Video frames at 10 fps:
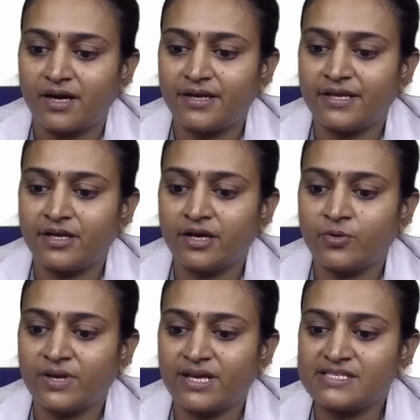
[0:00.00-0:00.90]
and here
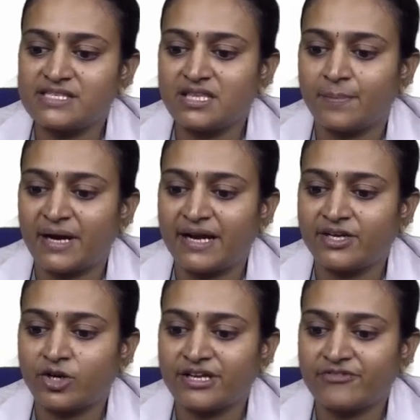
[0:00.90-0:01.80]
you can see the
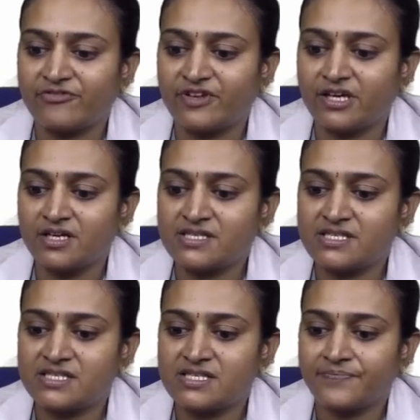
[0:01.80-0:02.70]
mitotic
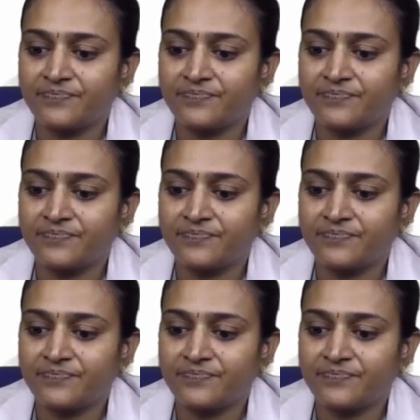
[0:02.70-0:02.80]
figures.